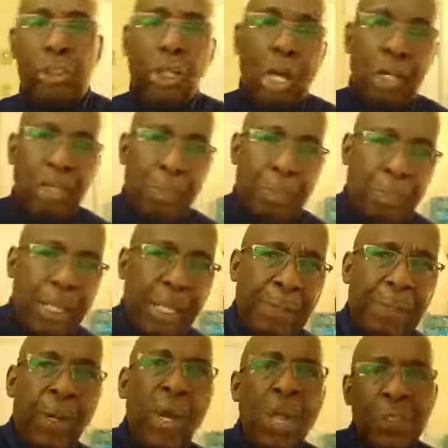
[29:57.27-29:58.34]
talking to
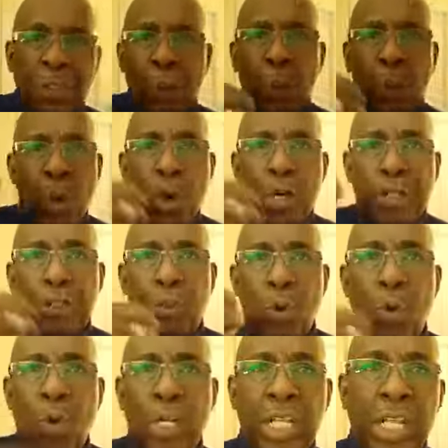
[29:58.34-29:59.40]
people. The word is
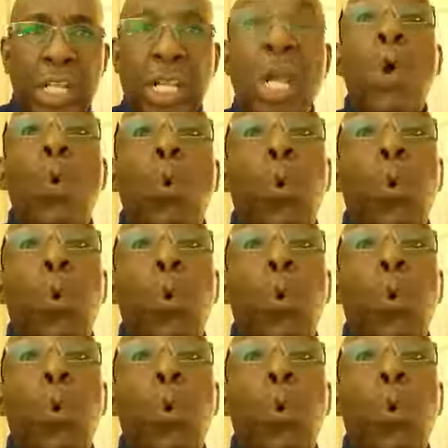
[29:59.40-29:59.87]
going in.